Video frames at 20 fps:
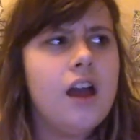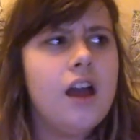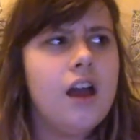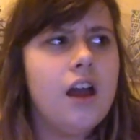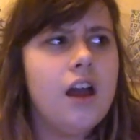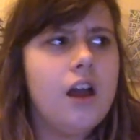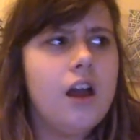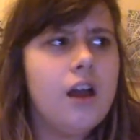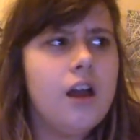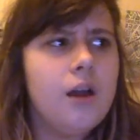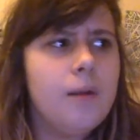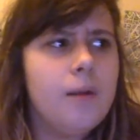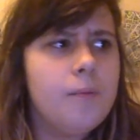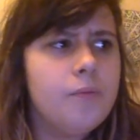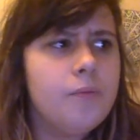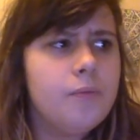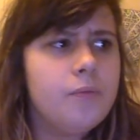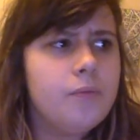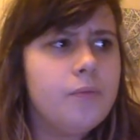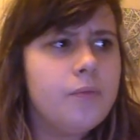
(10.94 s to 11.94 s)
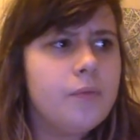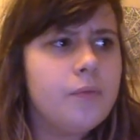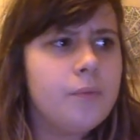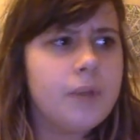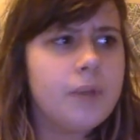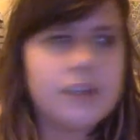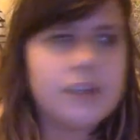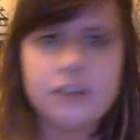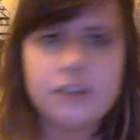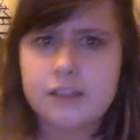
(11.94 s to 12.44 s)

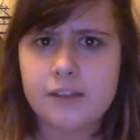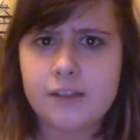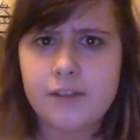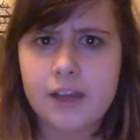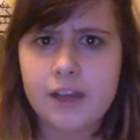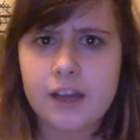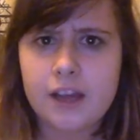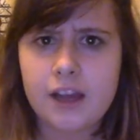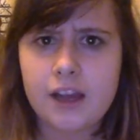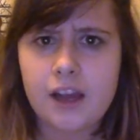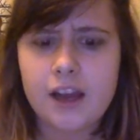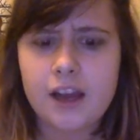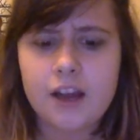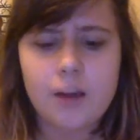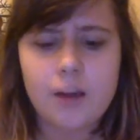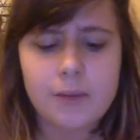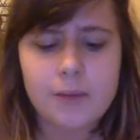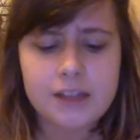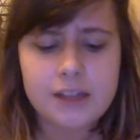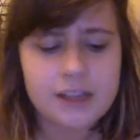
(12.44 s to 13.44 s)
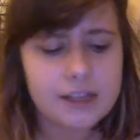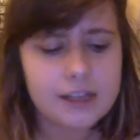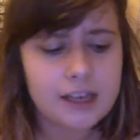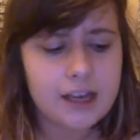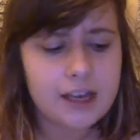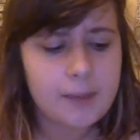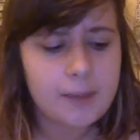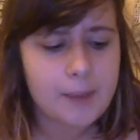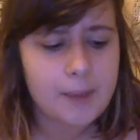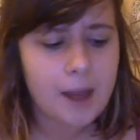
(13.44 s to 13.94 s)
by SUZZANE VEGA, and it got me
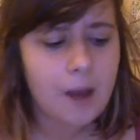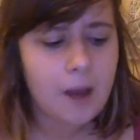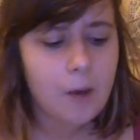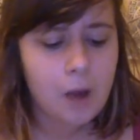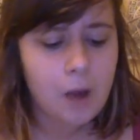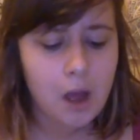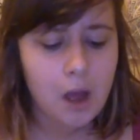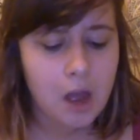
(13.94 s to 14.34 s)
thinking about